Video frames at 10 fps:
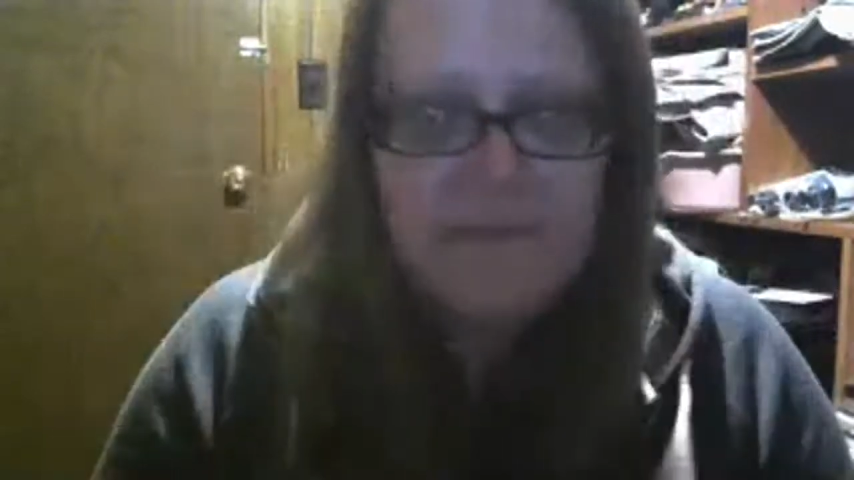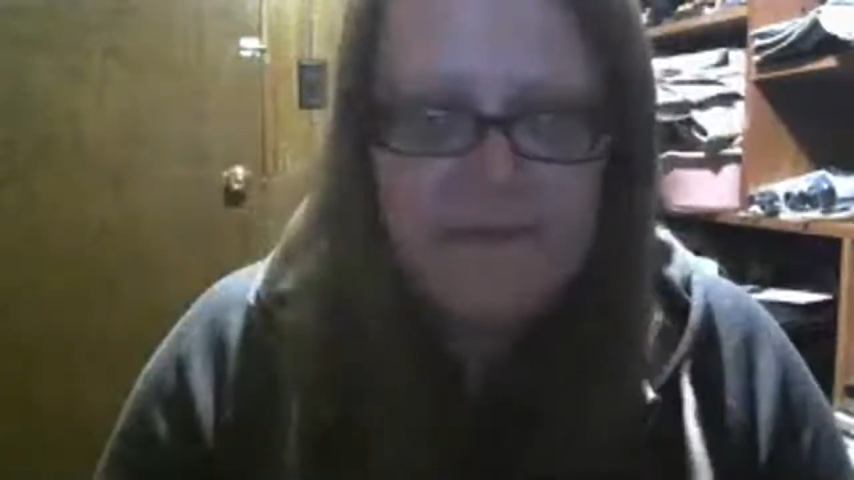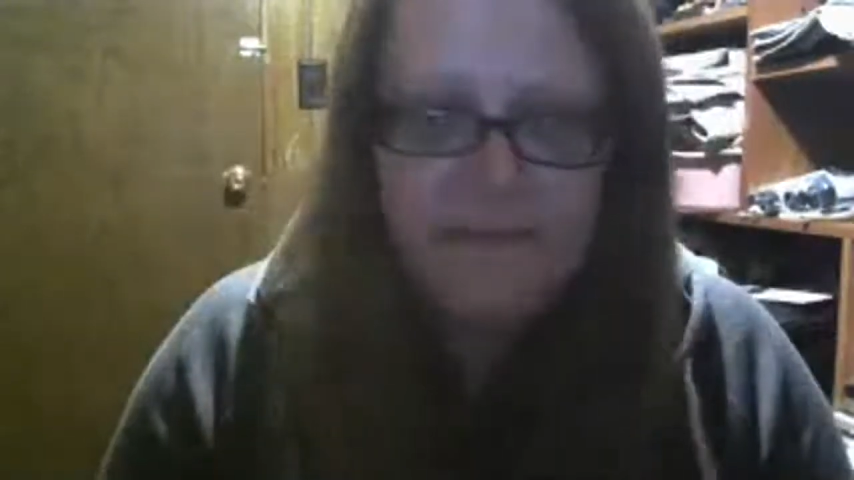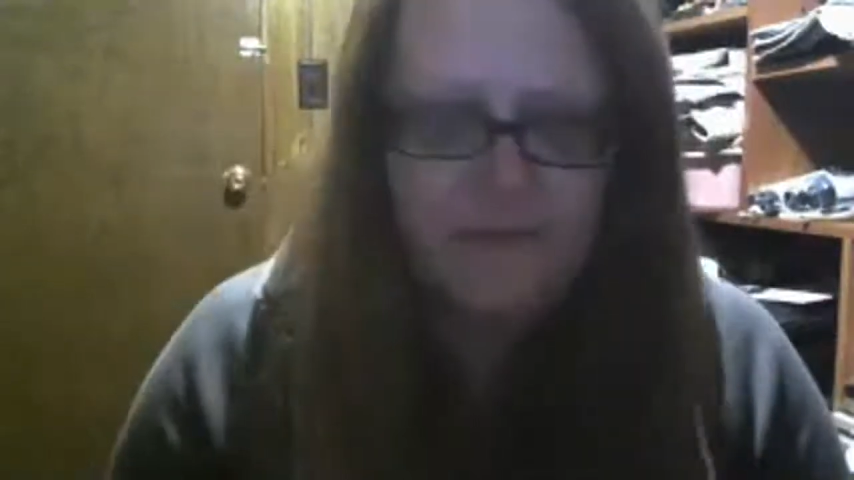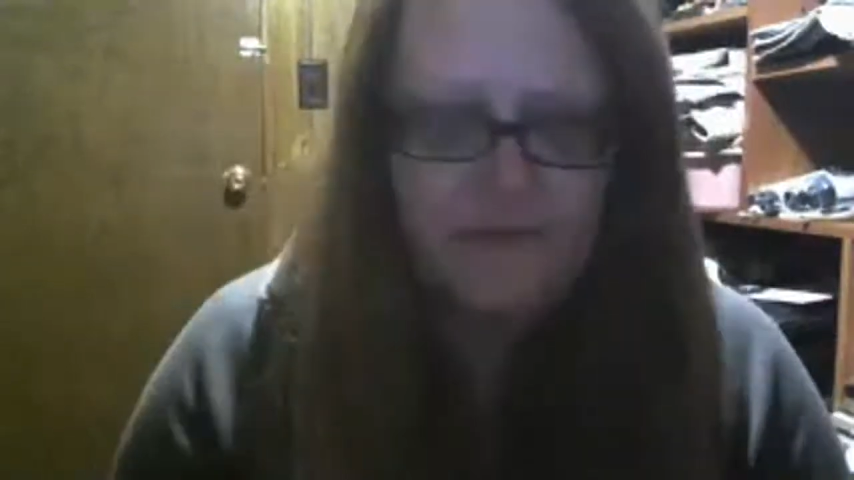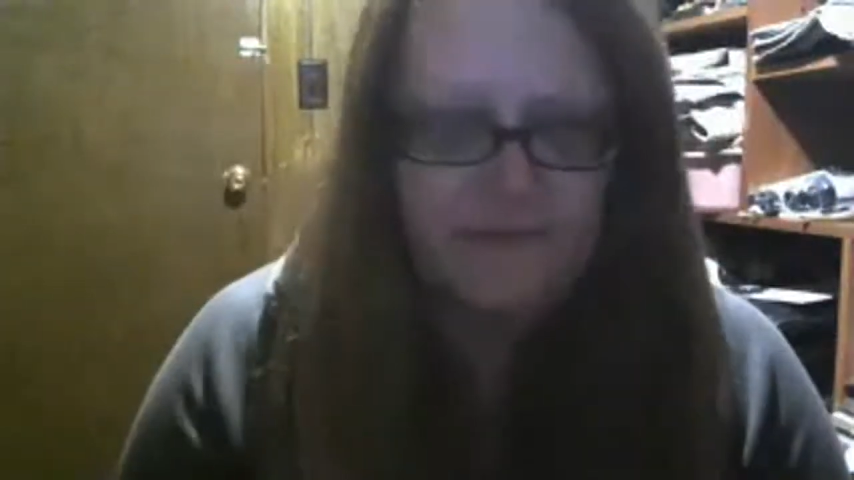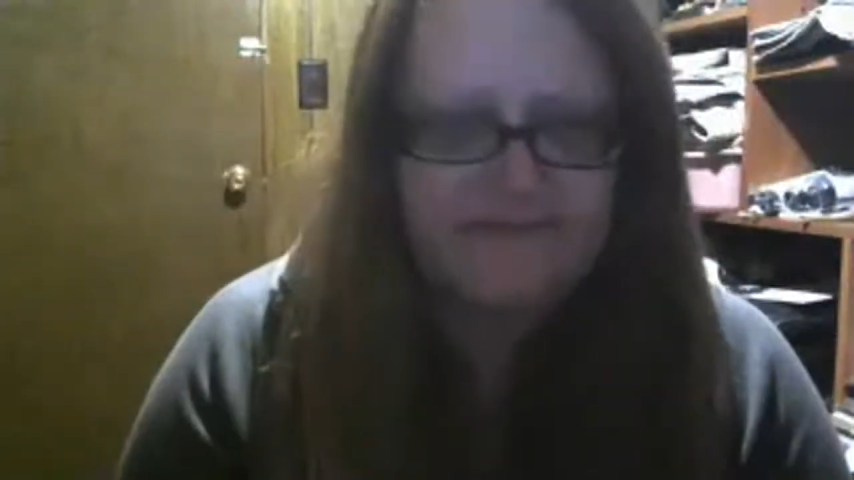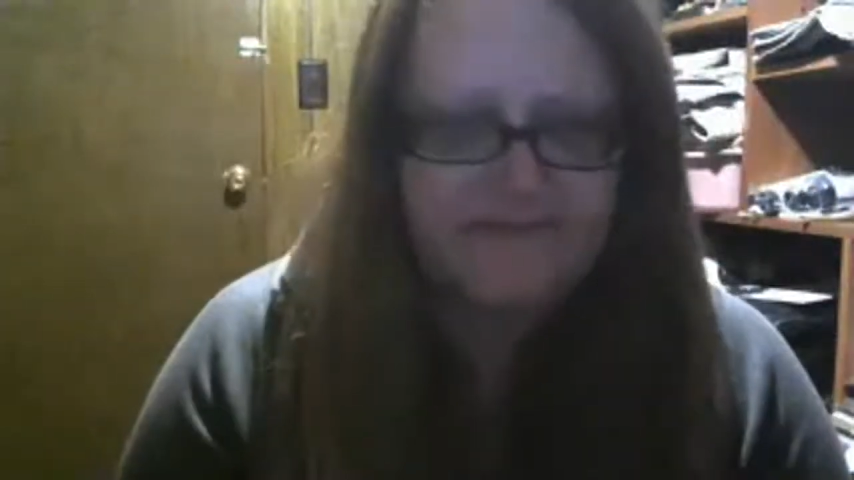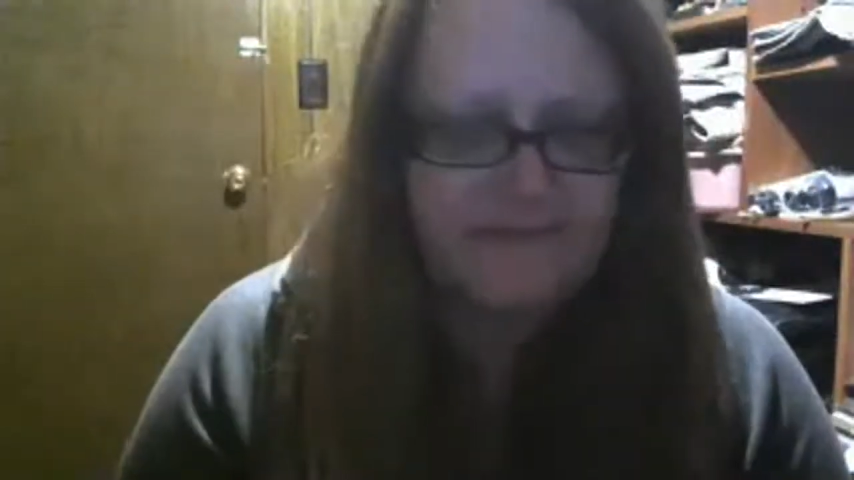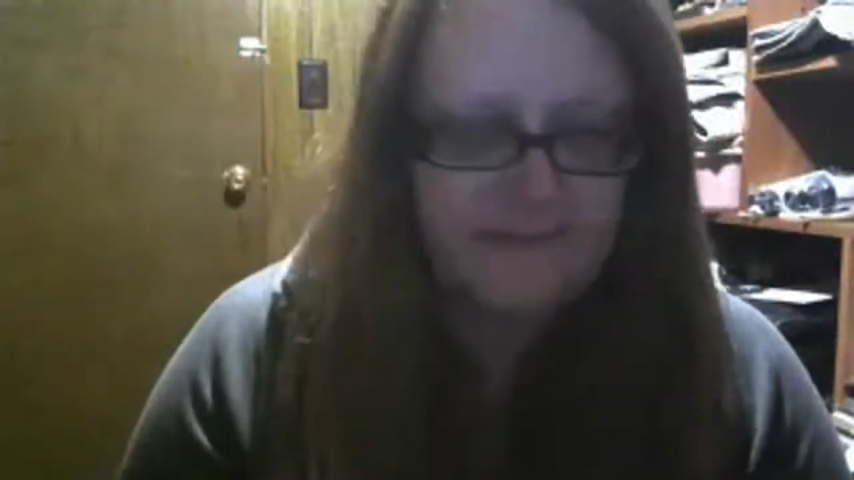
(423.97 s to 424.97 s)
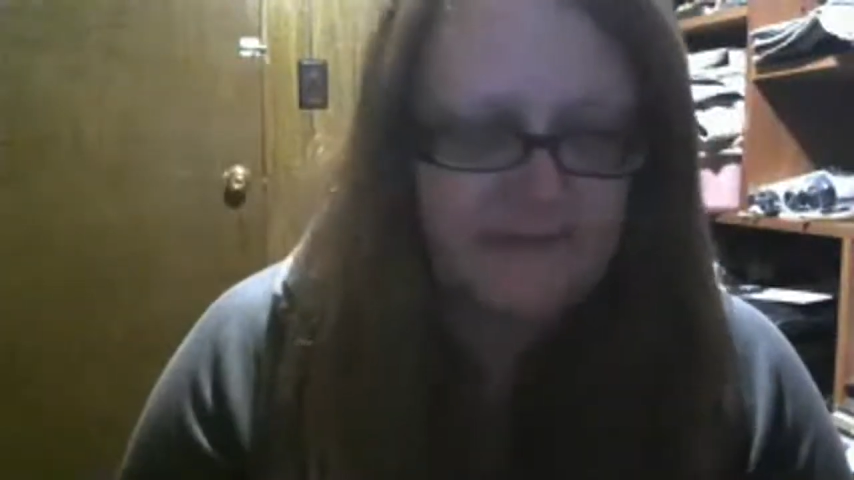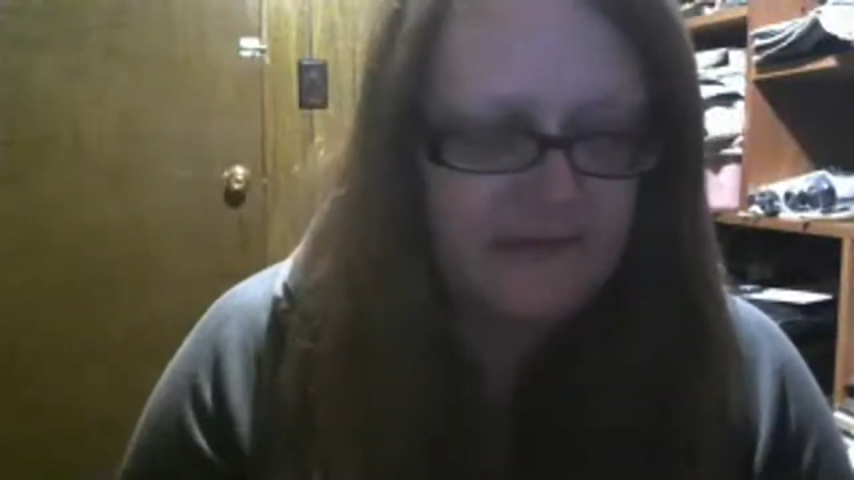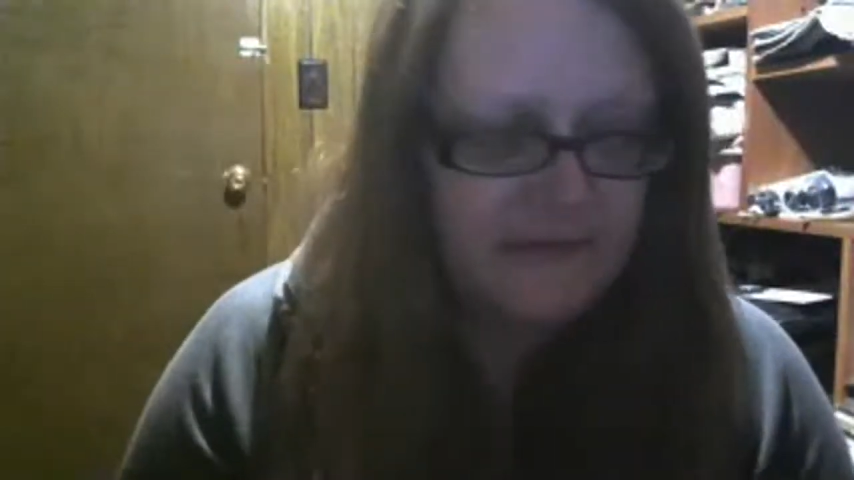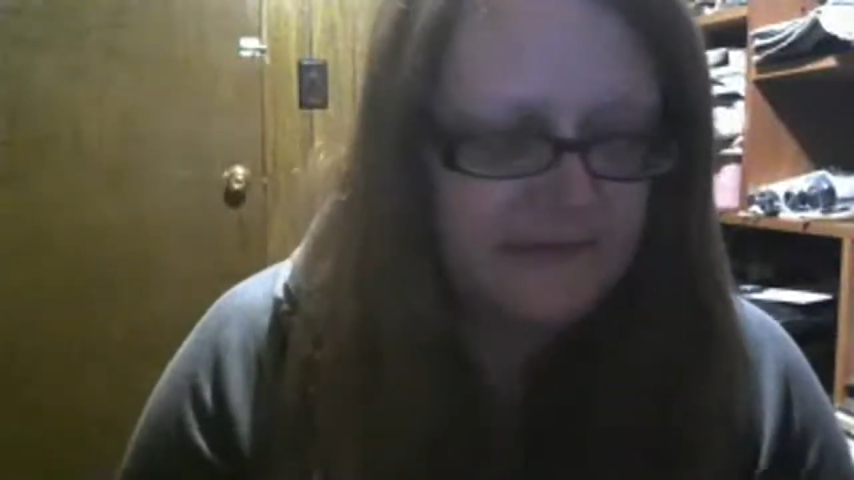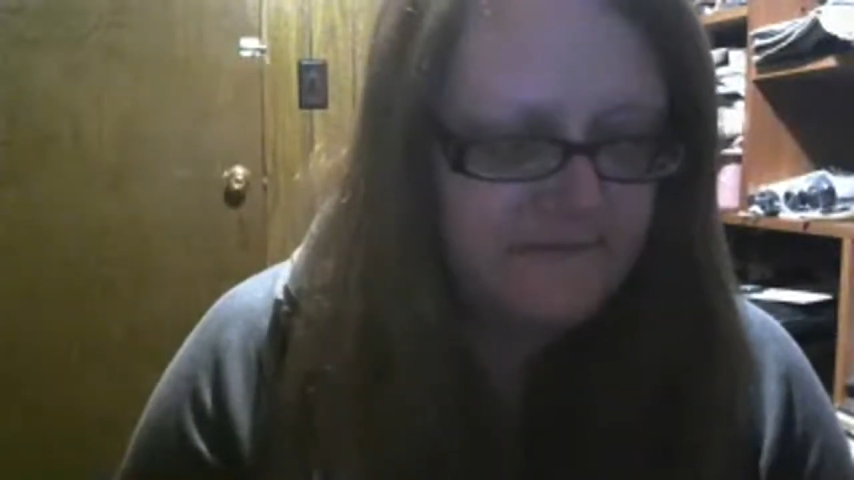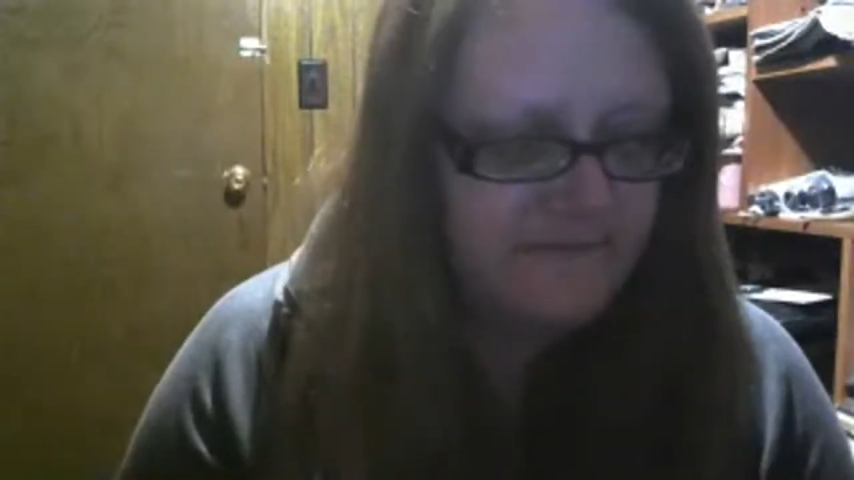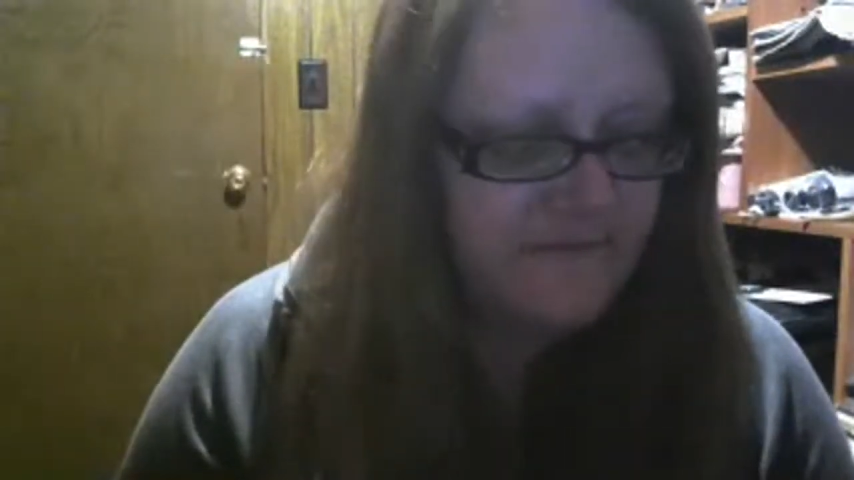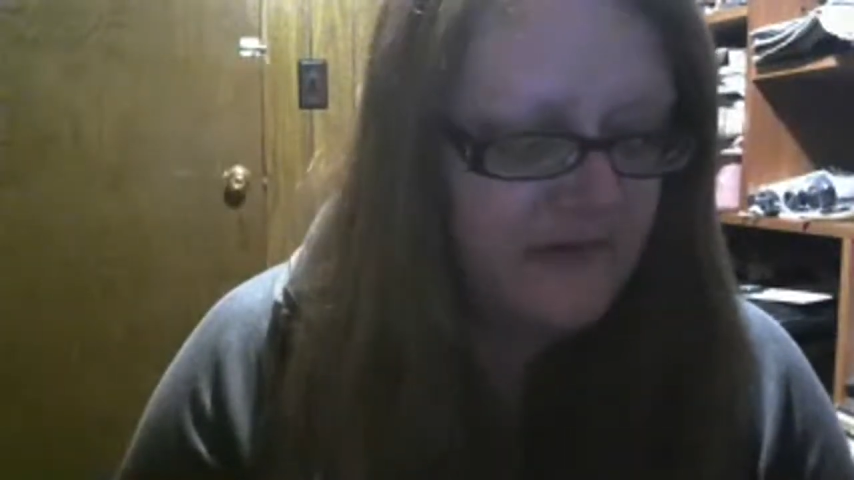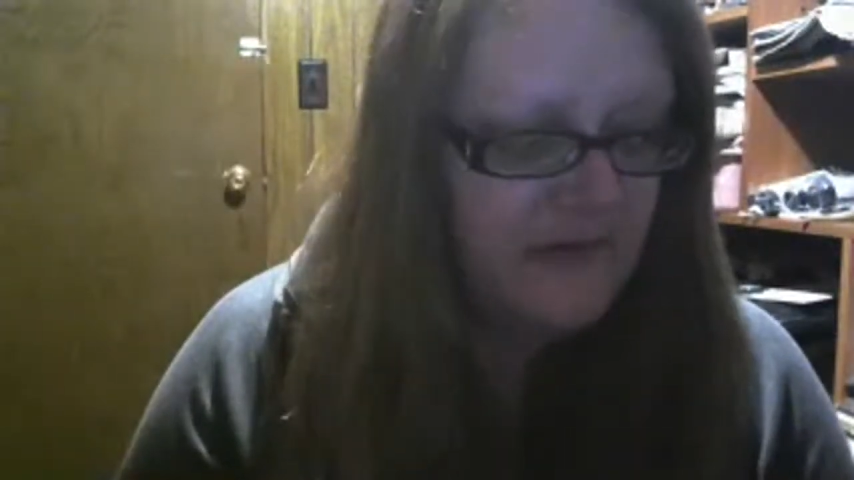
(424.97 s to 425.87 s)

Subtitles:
people with respiratory illness.